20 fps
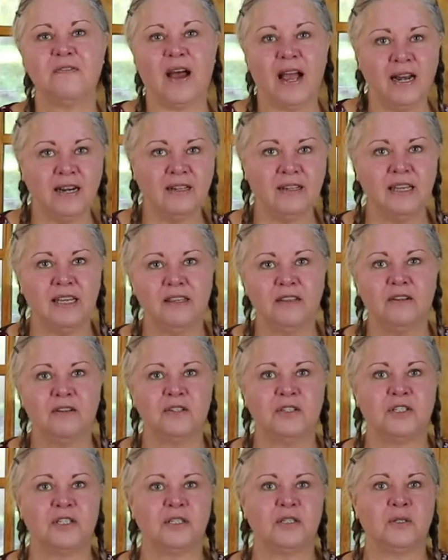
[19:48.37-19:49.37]
finally,
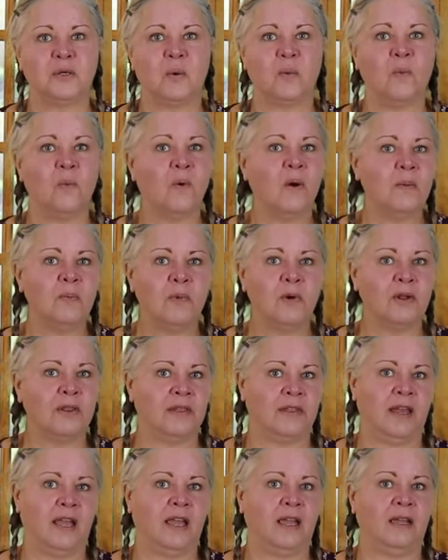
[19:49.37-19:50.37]
there's just one more
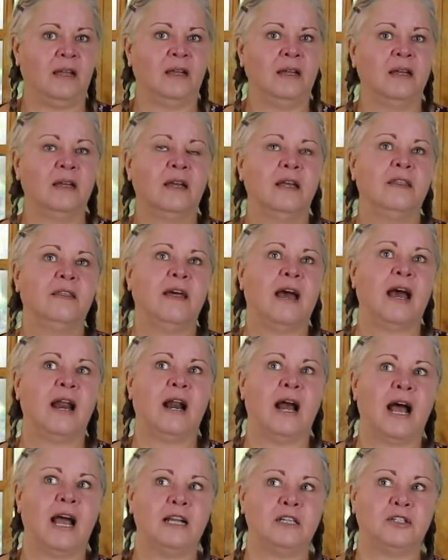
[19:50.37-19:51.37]
thing
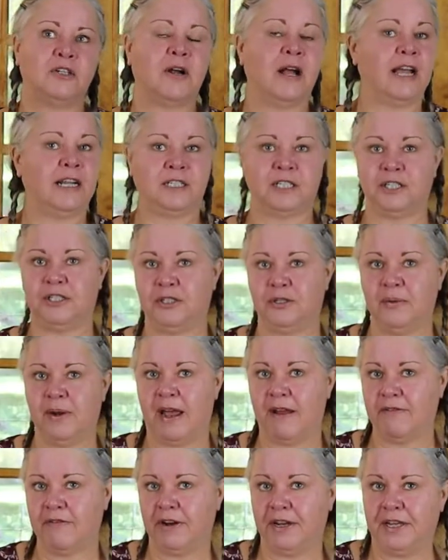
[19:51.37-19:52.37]
that I try to do
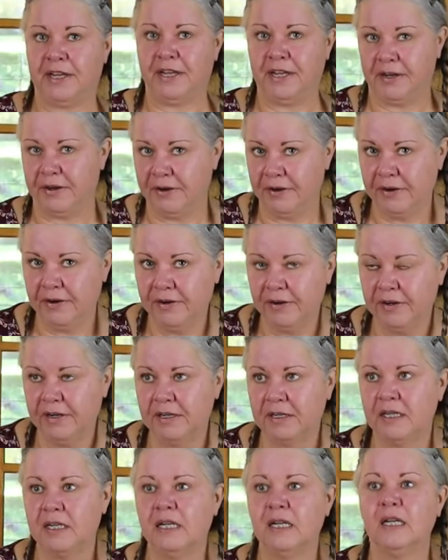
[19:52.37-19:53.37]
every year,
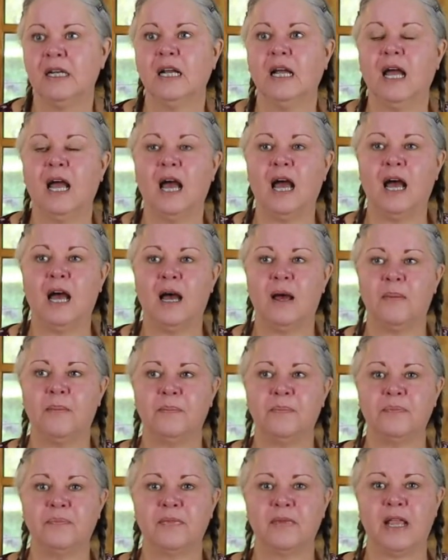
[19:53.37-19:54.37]

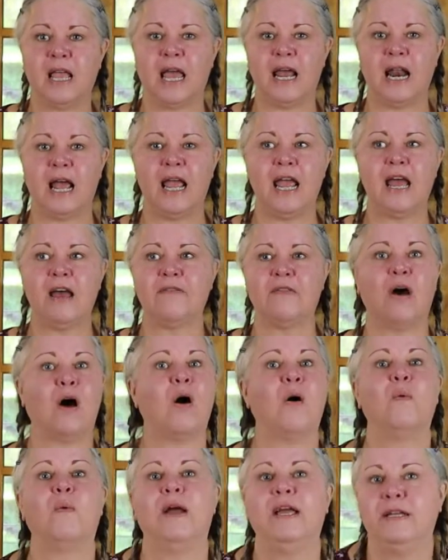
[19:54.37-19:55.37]
And I have
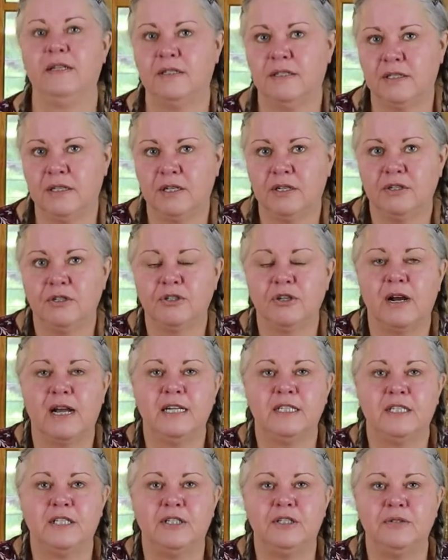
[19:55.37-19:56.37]
always
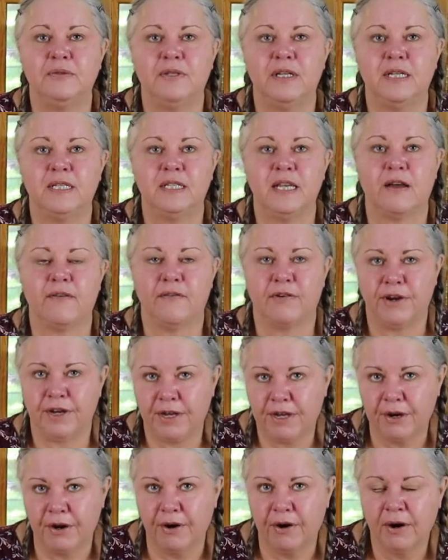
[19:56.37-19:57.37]
tried to do this every
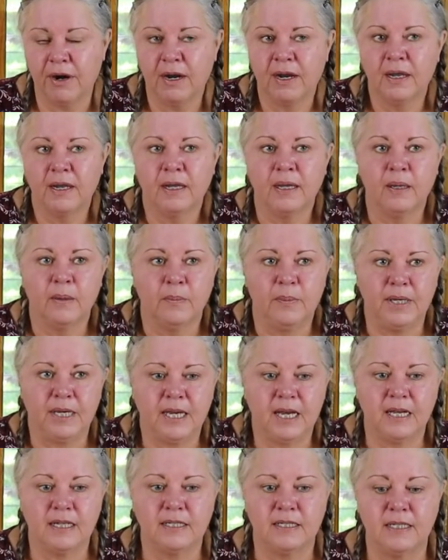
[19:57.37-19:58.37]
year
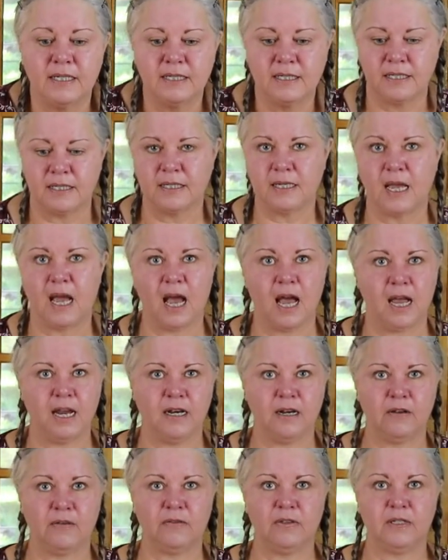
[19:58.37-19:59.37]
because this is
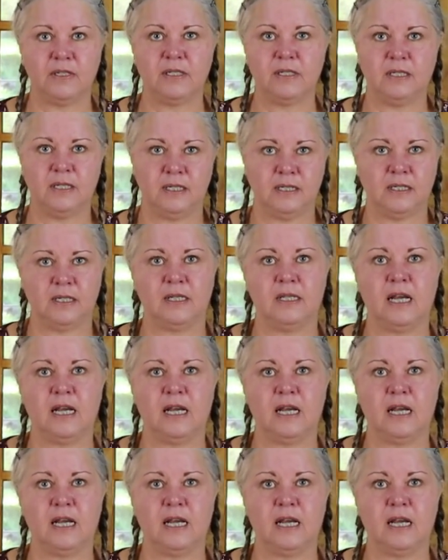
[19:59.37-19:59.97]
kind of the season